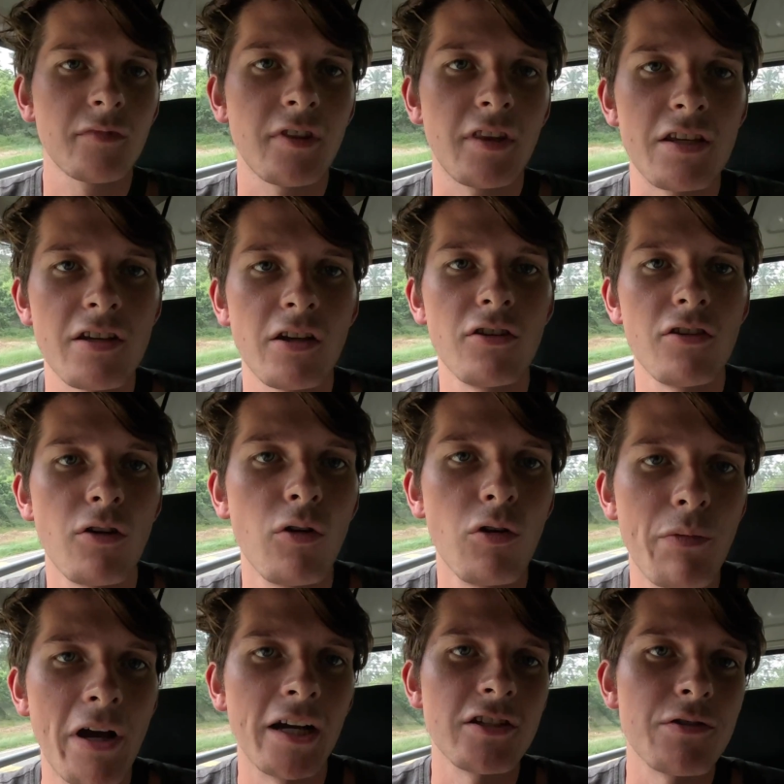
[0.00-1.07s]
They sell you the whole
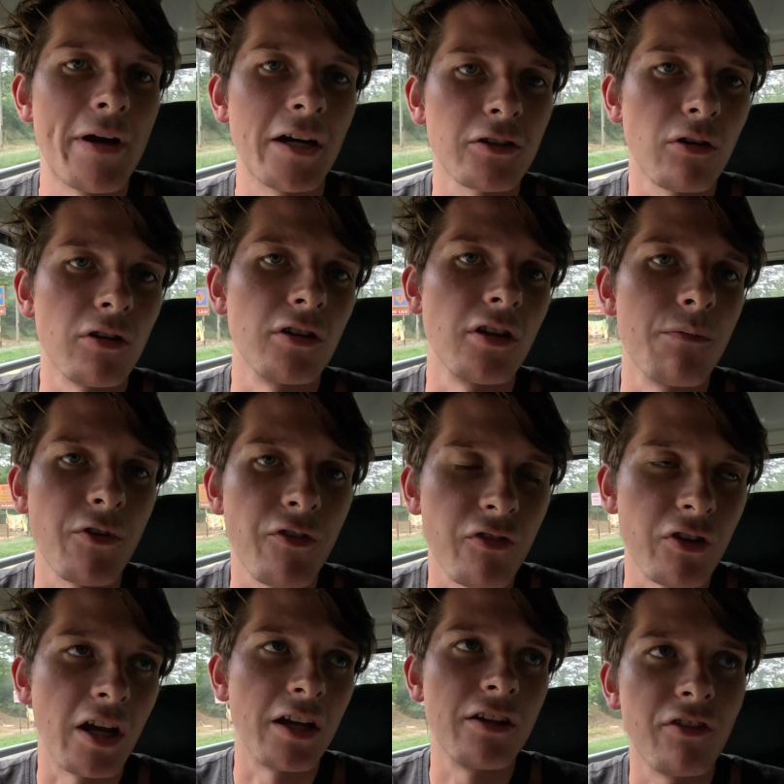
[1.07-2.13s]
package back to Kuala Lumpur
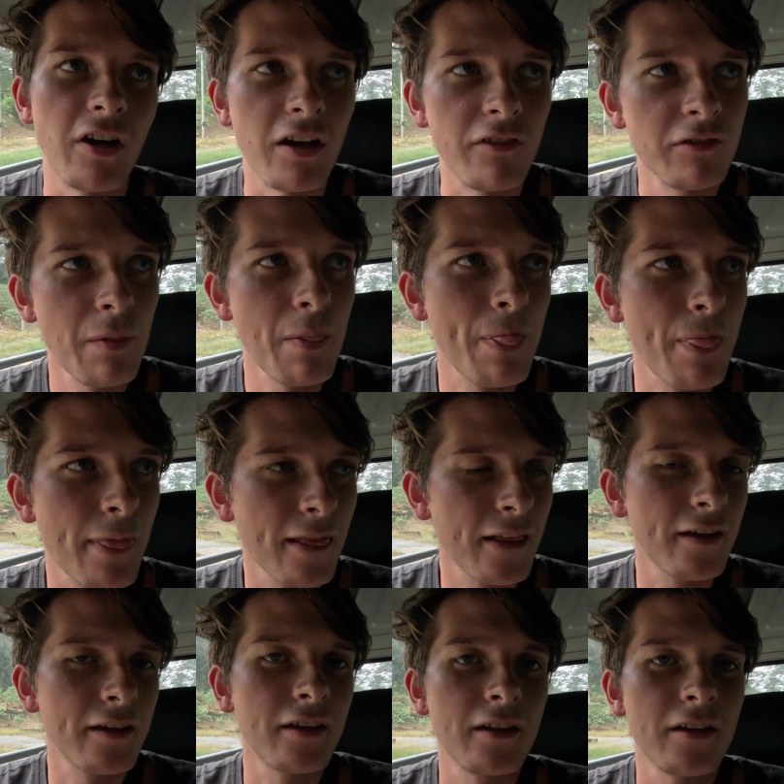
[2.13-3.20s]
for
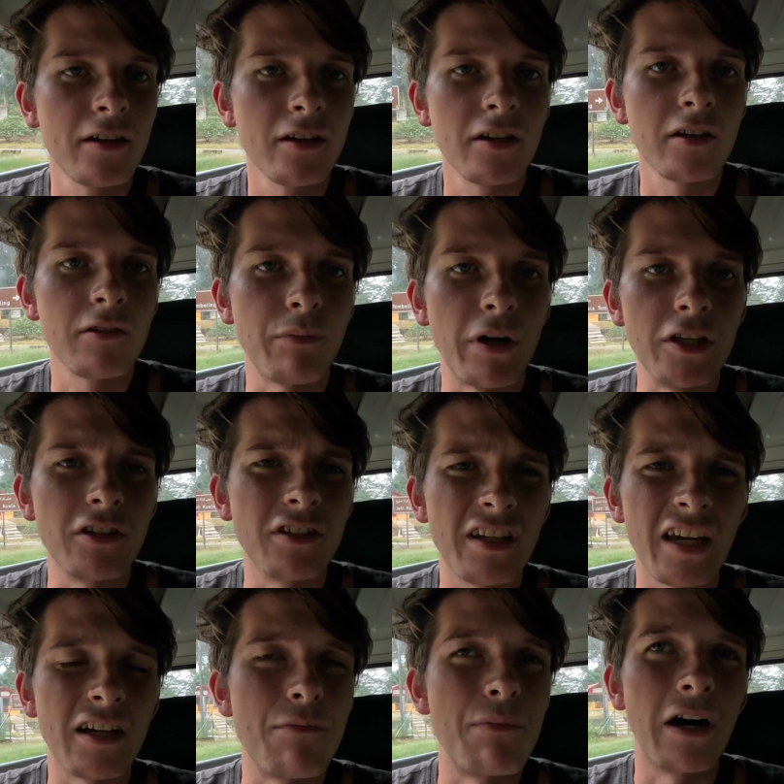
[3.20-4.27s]
95, but you can
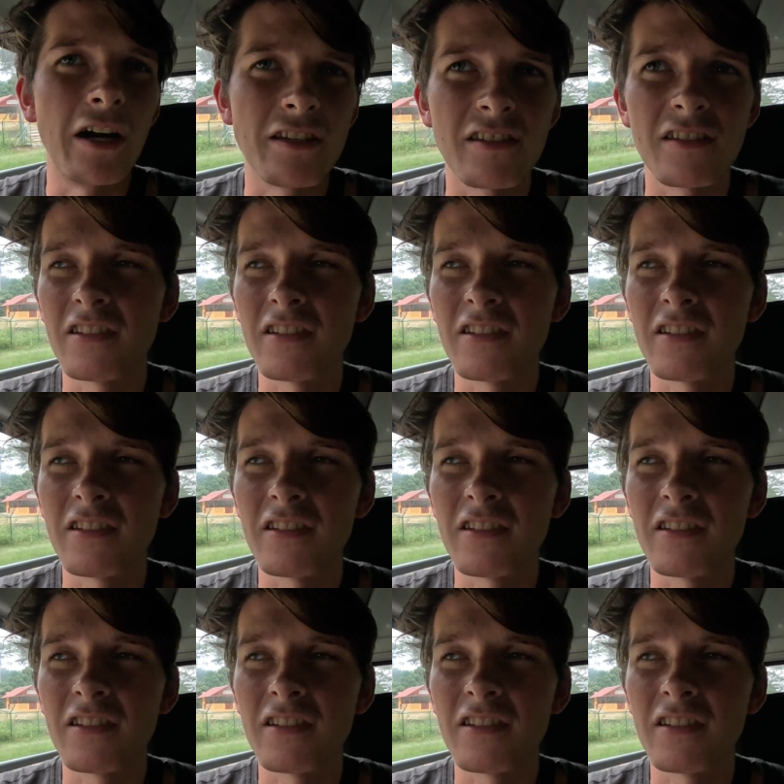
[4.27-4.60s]
take a bus